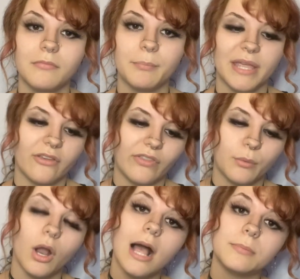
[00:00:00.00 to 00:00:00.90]
because they
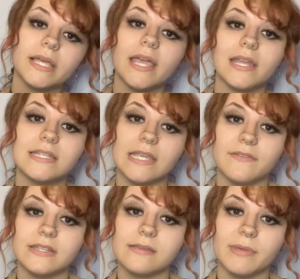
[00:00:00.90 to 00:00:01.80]
were obligated to give
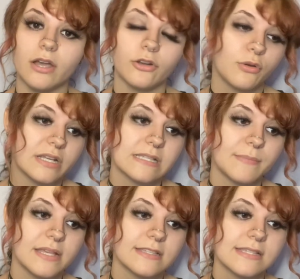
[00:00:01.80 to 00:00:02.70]
it to me on
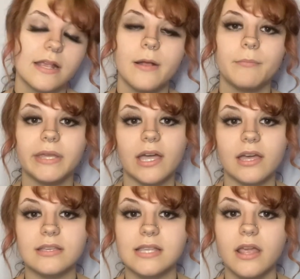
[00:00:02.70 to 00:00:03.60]
Christmas
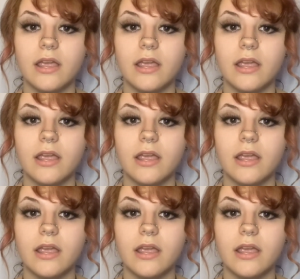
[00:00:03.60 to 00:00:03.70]
because